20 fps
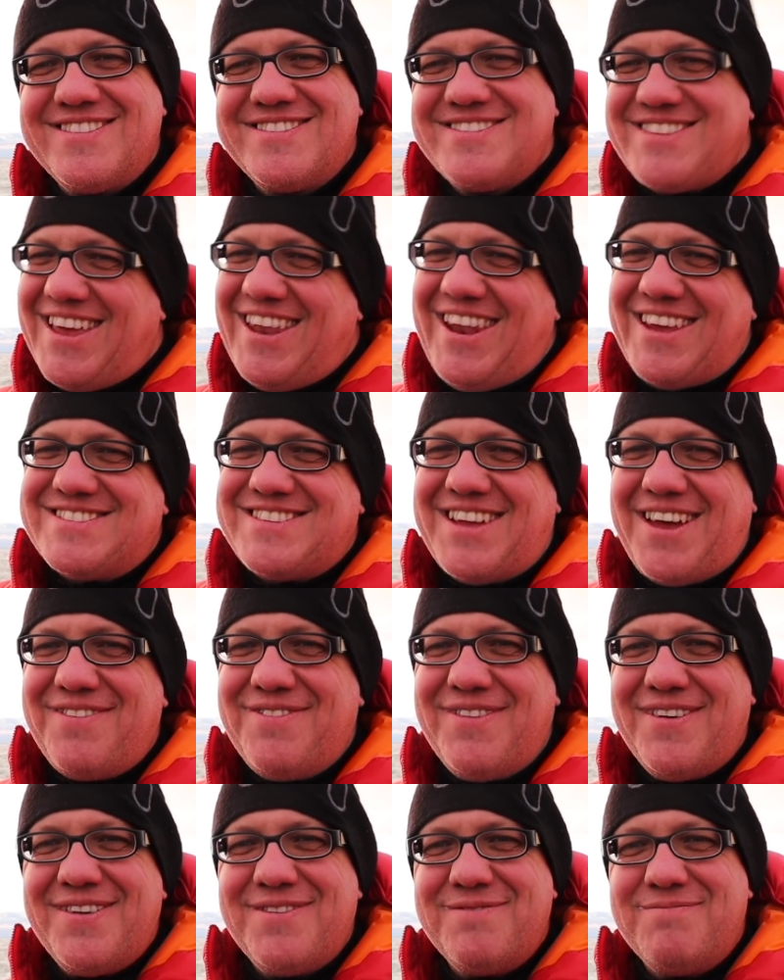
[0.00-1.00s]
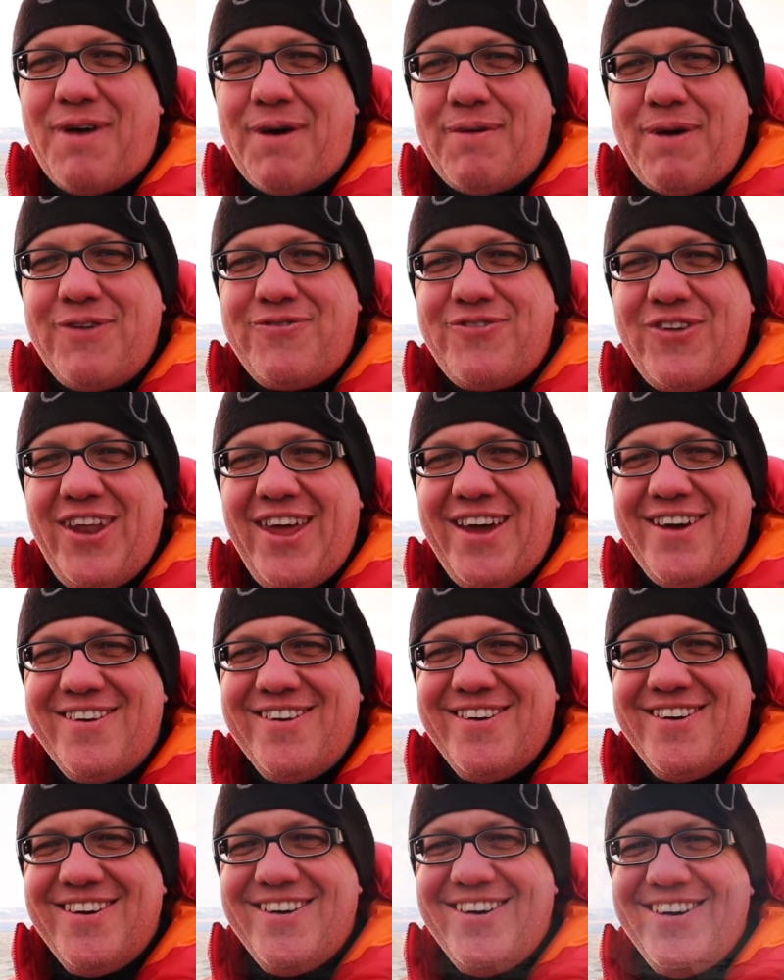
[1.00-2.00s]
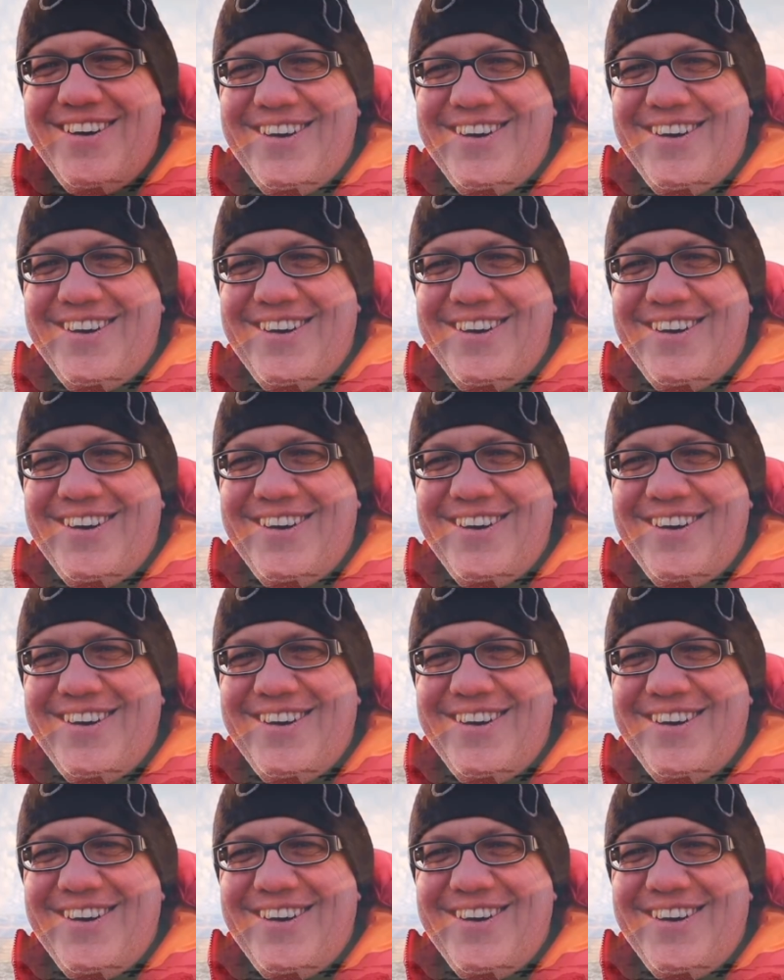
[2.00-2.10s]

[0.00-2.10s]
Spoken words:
See you next time. Bye bye for now.